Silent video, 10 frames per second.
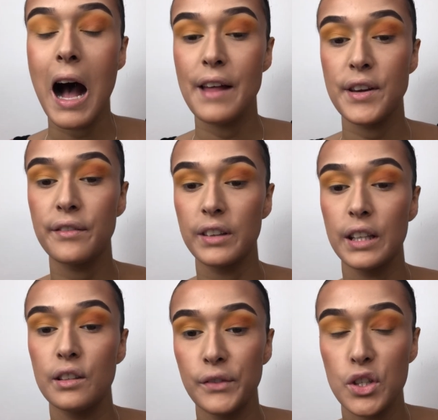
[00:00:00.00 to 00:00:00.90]
I think for the
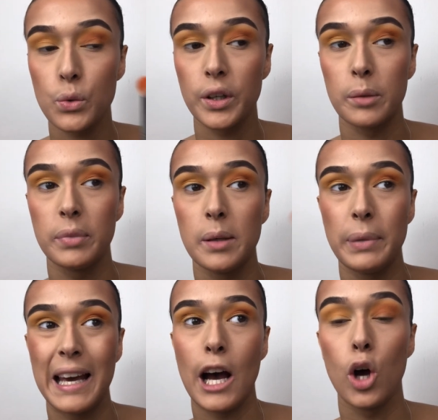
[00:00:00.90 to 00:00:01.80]
individual it can be a
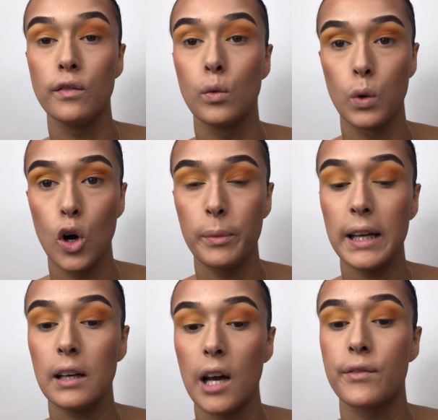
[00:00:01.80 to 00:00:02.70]
bit
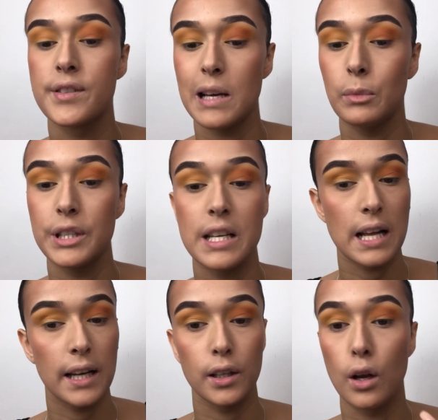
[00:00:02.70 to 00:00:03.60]
overwhelming, like for someone
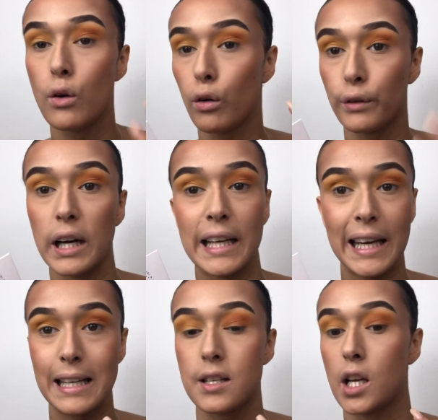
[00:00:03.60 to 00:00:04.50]
like not really
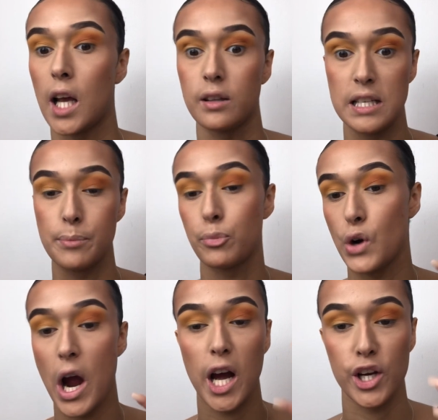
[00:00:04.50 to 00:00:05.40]
into like these
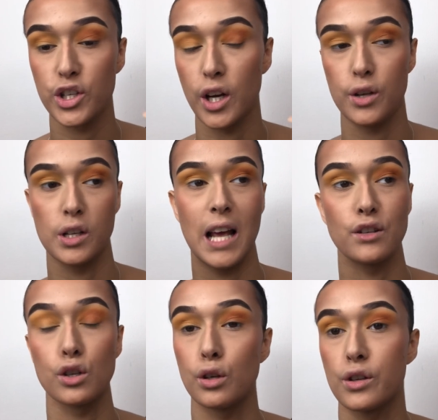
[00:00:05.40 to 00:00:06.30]
bright eyeshadows and likes
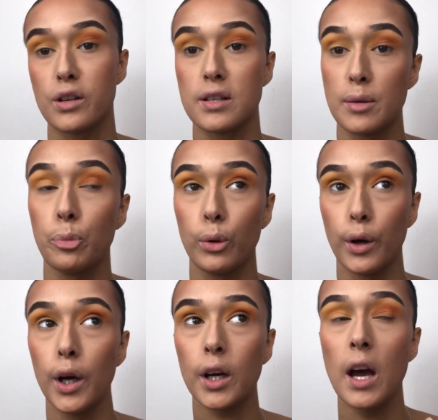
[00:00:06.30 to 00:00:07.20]
to do just a simple
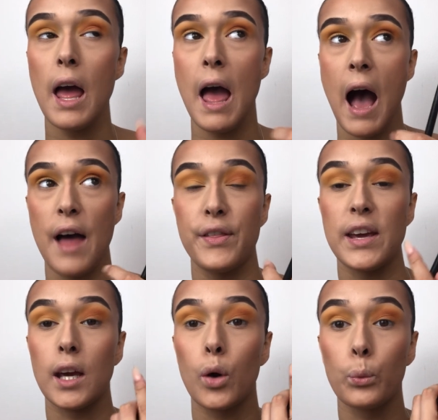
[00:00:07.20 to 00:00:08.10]
look. I
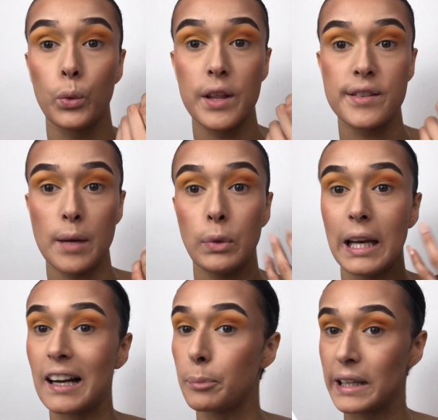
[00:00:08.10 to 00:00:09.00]
think with someone
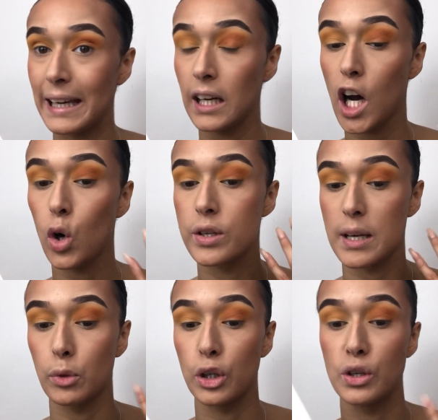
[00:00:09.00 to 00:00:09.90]
like a beginner or
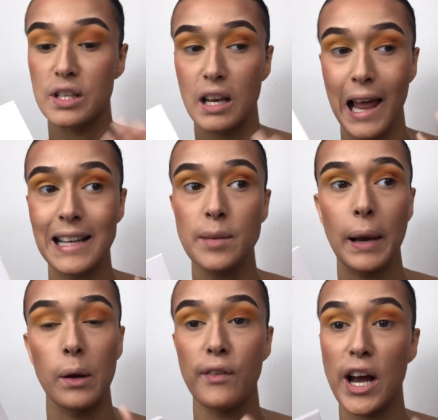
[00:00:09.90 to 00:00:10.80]
someone who doesn't like to
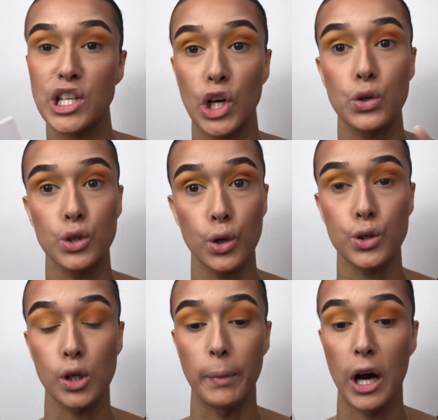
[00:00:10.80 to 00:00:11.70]
play with eyeshadows
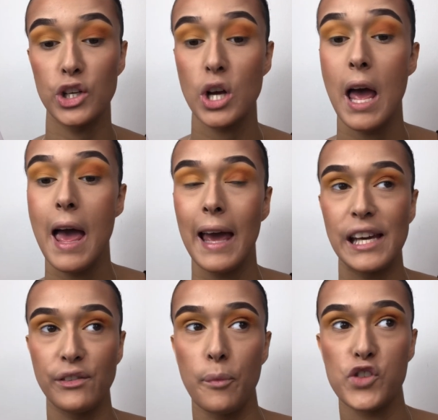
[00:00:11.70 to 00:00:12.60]
too much,
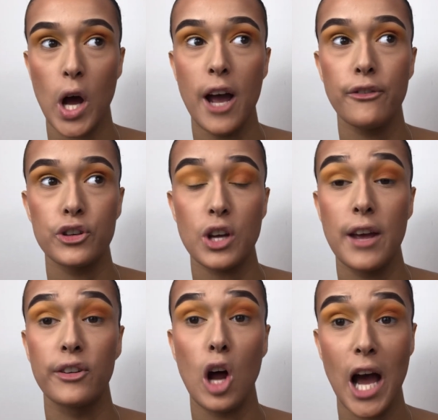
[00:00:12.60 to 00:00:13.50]
if an
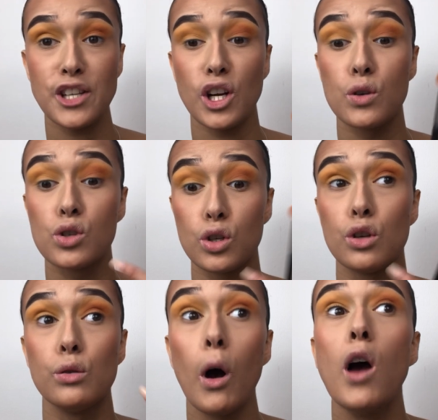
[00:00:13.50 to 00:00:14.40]
eyeshadow is
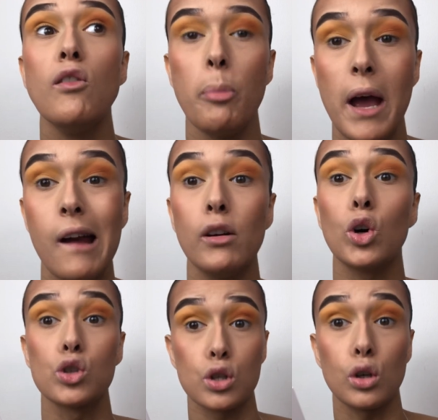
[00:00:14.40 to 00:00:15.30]
too overbearing
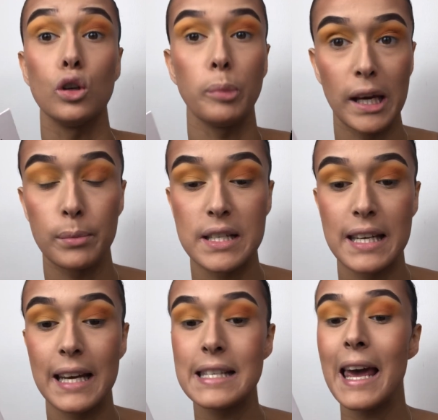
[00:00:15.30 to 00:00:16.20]
or too
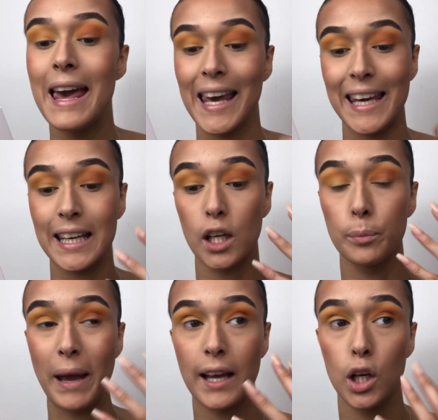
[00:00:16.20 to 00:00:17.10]
pigmented, it can
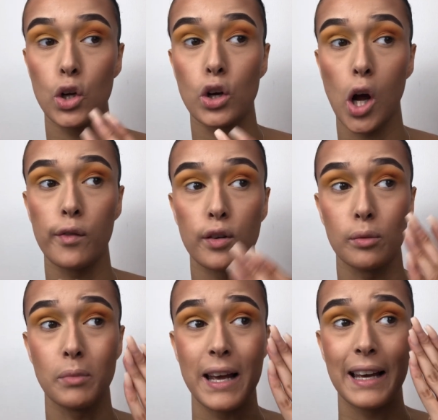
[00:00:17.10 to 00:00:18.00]
make a look go
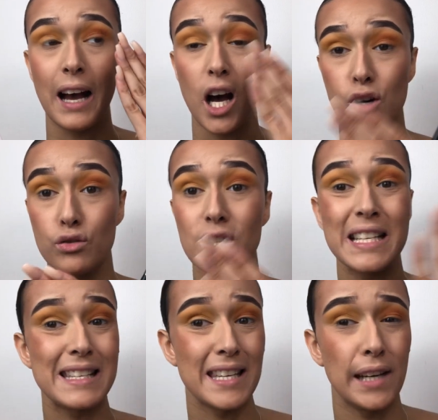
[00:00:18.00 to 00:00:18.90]
from 100
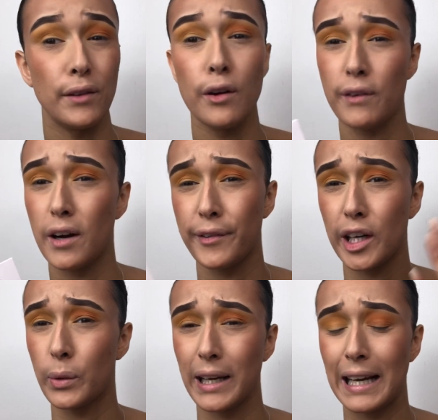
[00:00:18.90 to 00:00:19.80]
to 0 very,
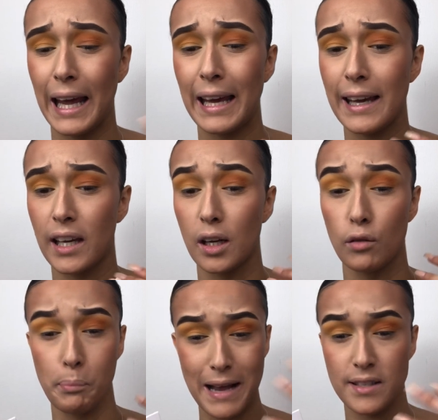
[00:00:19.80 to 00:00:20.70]
very quickly. It
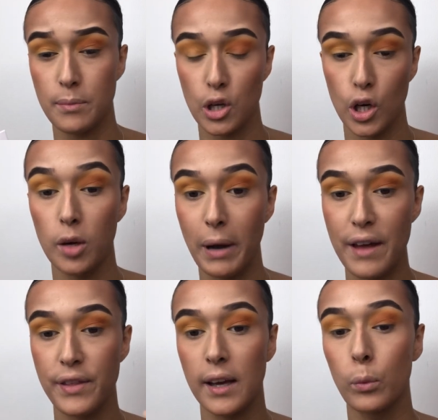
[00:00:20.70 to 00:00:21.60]
can mess up the look. But I
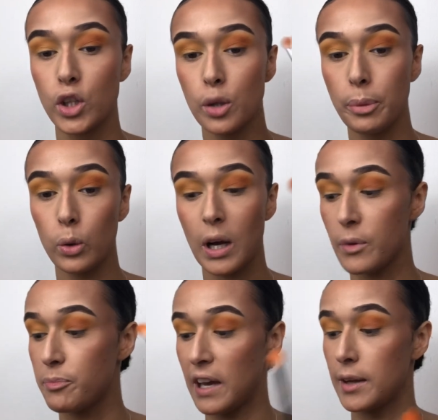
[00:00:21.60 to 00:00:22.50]
think when you build up
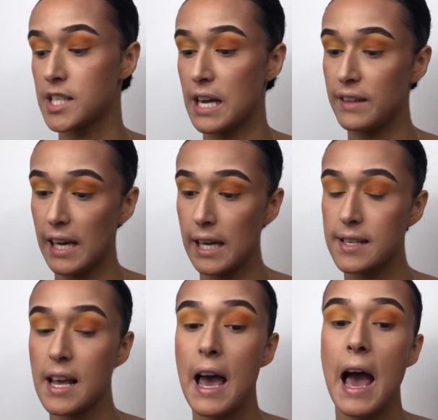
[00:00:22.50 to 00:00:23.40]
with pigments like
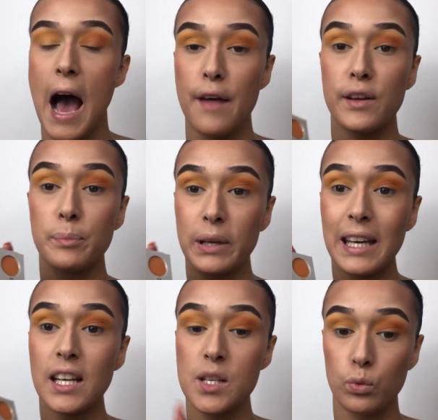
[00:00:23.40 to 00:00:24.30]
this, I think
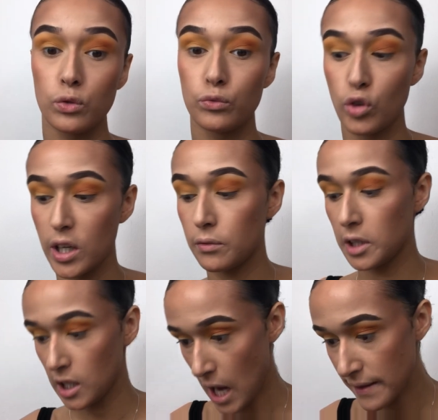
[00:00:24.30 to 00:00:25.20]
beginners will really,
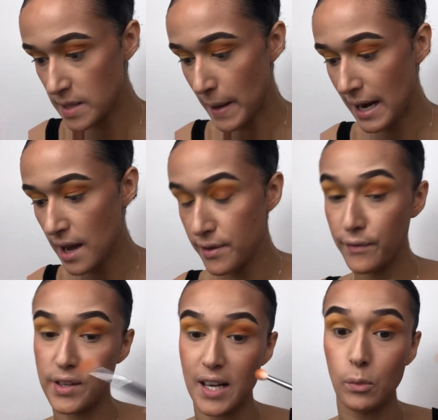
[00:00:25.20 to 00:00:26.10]
really like this palette. I
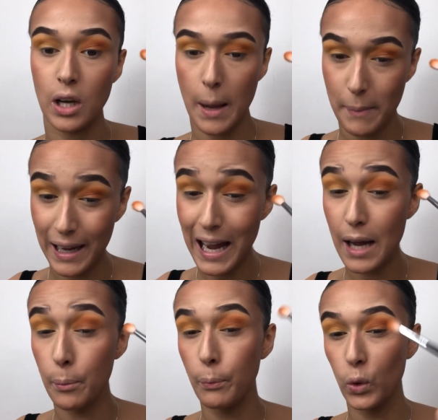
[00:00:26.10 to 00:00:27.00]
think for someone like me,
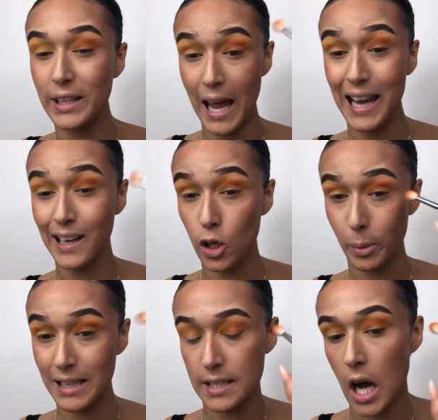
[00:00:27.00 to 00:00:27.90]
I would get a little
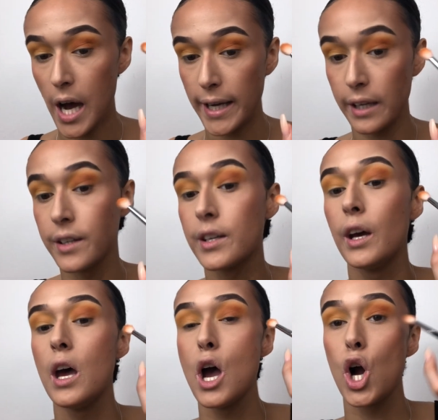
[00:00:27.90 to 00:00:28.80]
bit tired
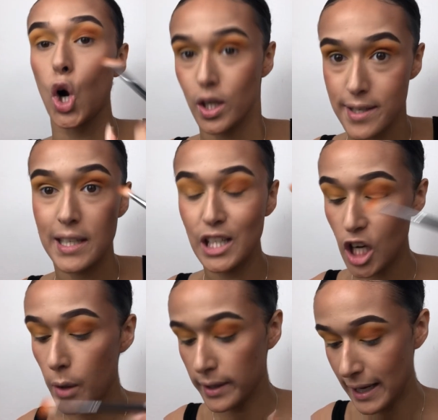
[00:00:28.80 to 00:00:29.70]
constantly
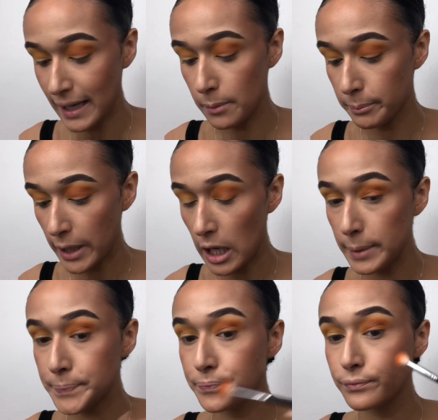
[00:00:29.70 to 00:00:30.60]
going in,
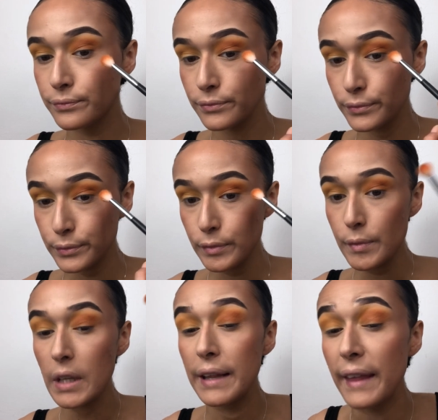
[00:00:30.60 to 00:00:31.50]
but
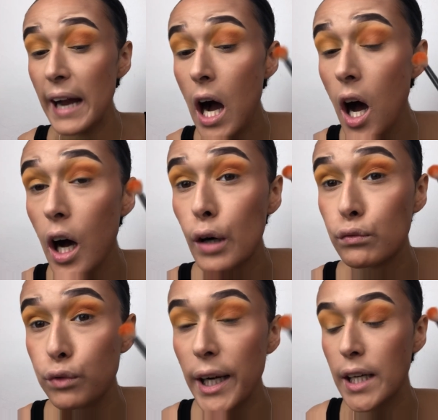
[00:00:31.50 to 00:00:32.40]
they are
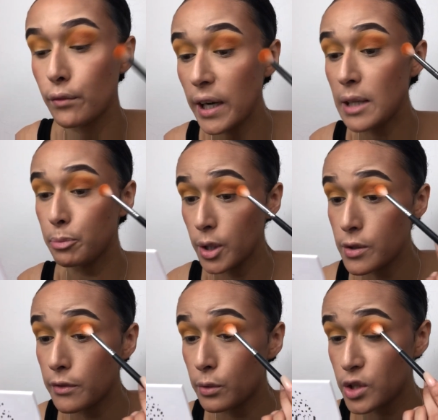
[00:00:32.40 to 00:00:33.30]
really, really
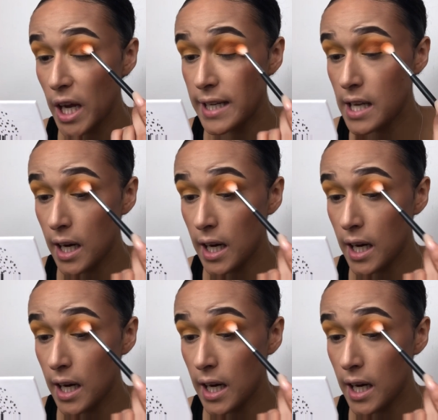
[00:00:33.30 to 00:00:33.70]
beautiful shades.